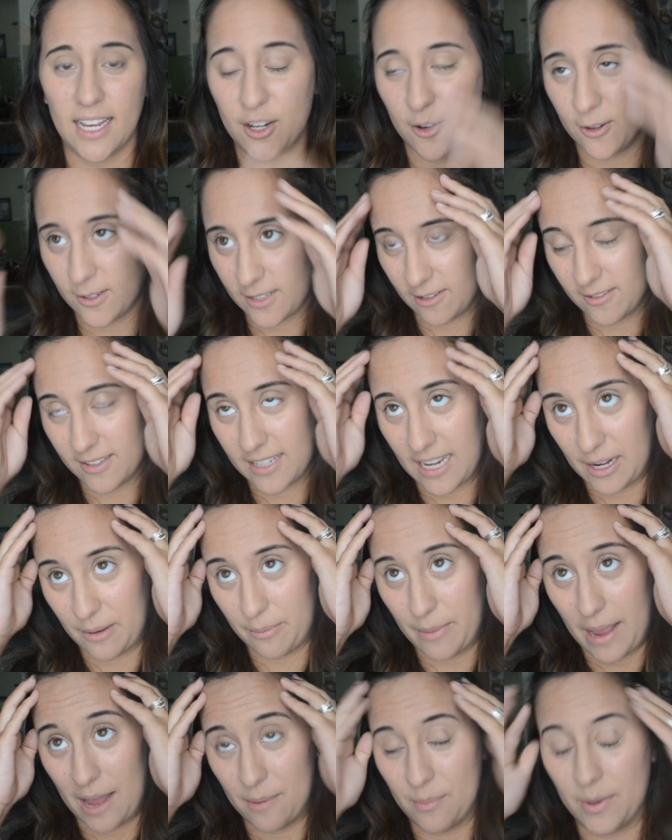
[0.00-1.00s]
I know it sounds kind
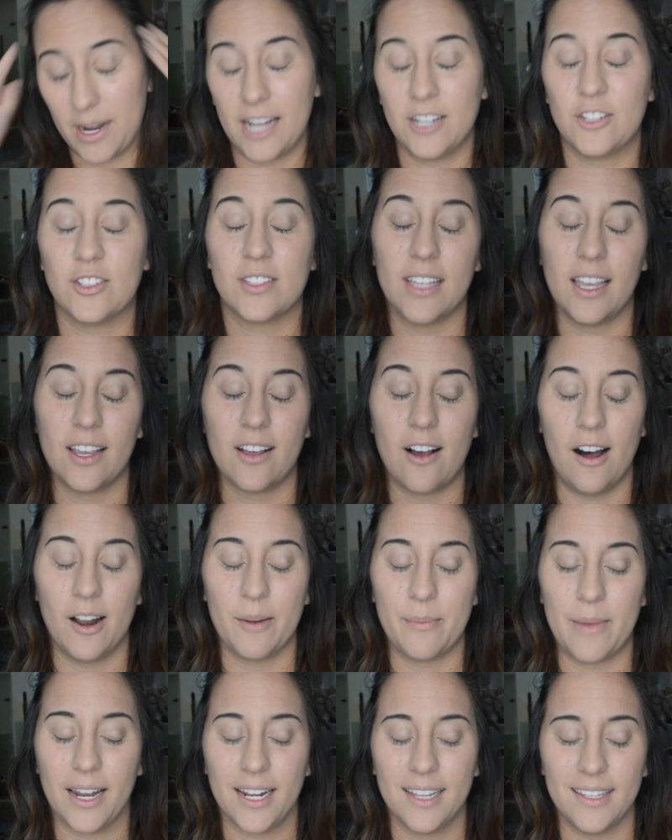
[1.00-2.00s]
of bad, but I just like
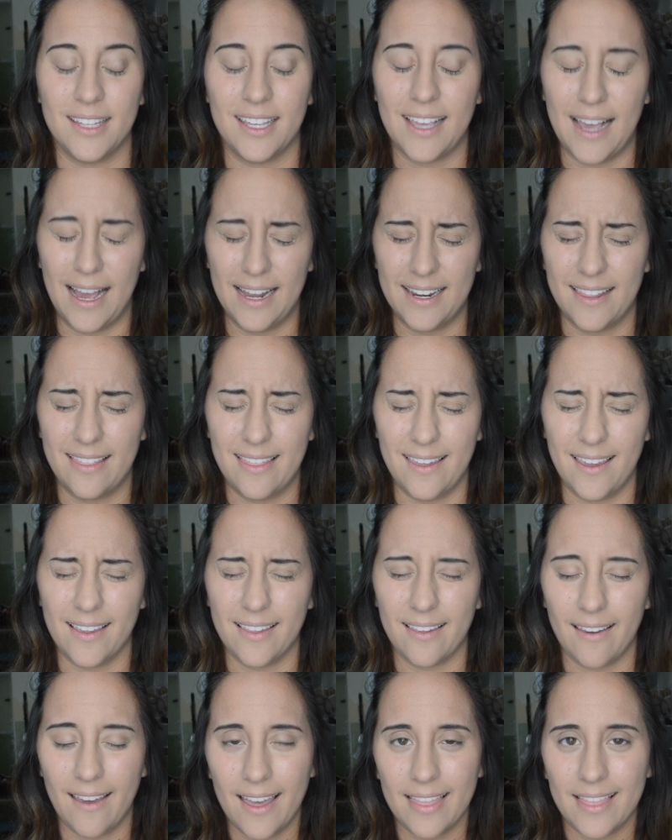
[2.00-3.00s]
automatically kind of
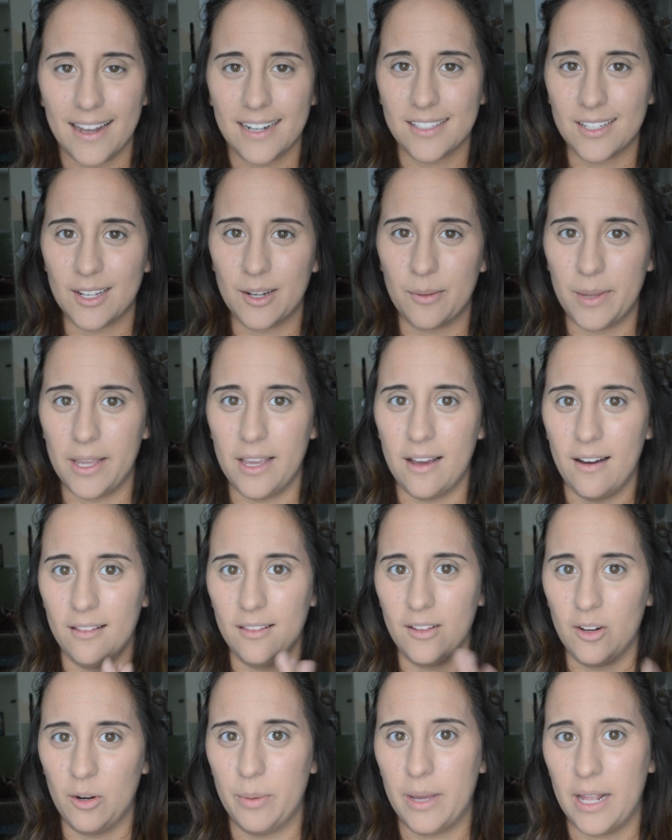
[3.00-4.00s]
think that it's going to be a
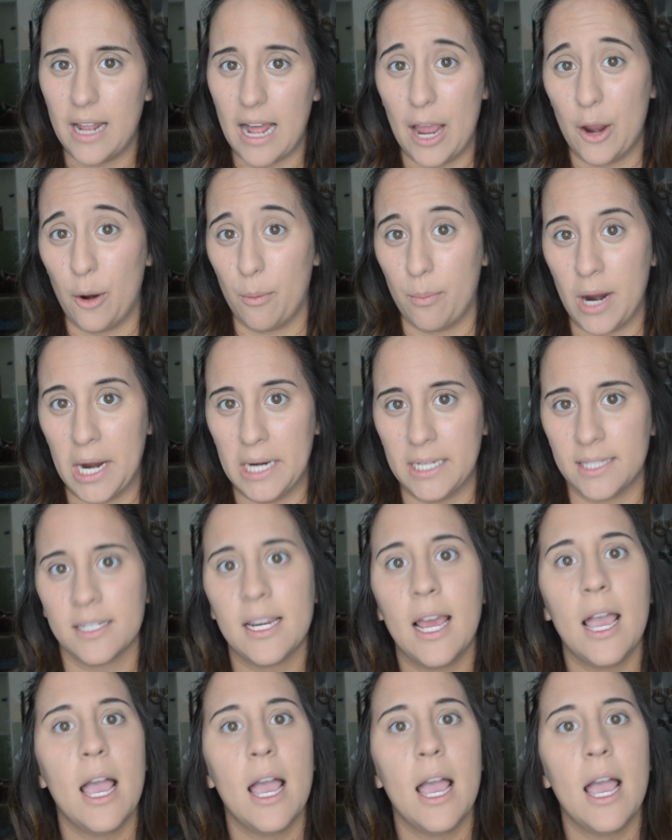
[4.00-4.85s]
little bit higher priced.